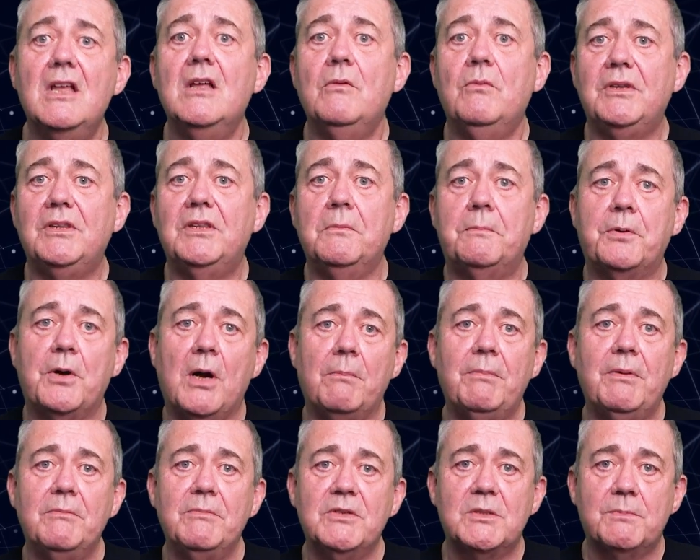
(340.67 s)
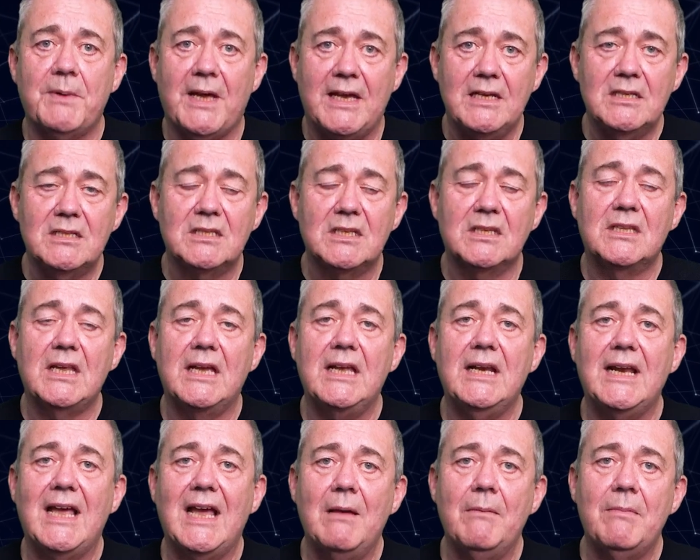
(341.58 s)
with the problem space that they
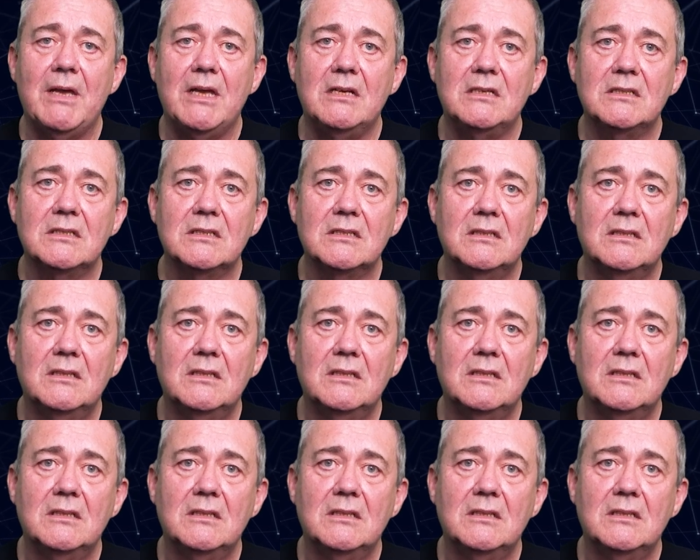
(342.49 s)
inhabit.